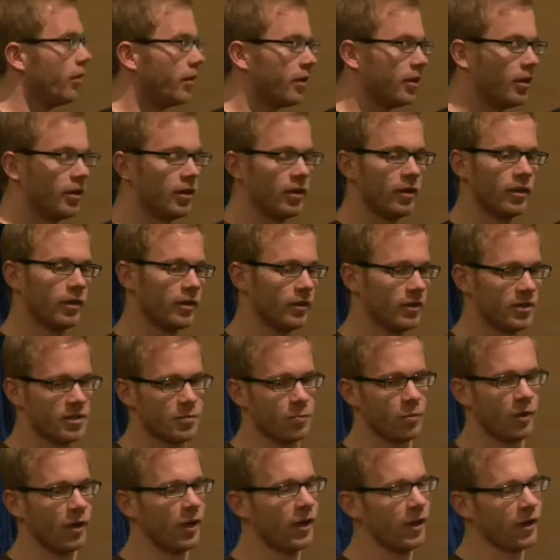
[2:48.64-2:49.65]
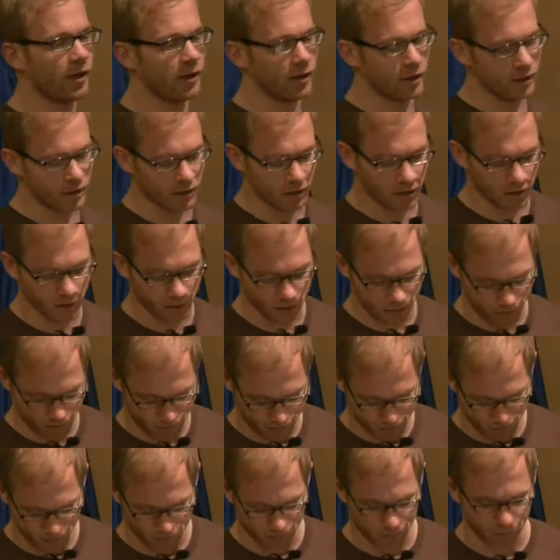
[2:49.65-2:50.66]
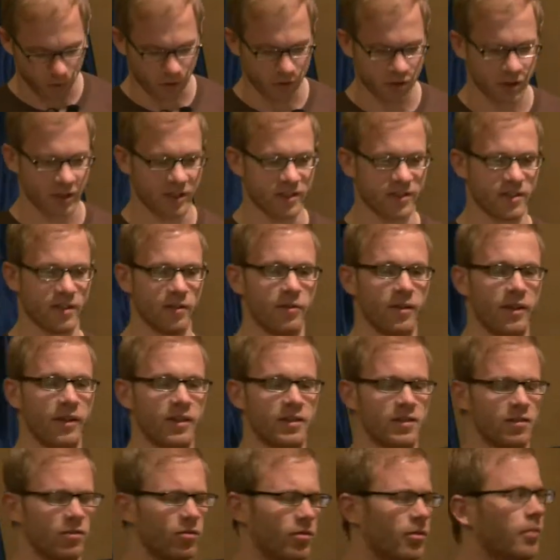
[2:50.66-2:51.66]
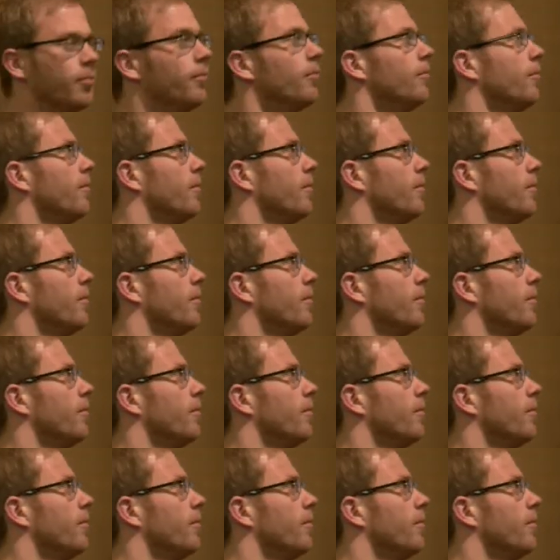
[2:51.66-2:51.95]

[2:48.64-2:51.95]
the Spring projects nowadays, or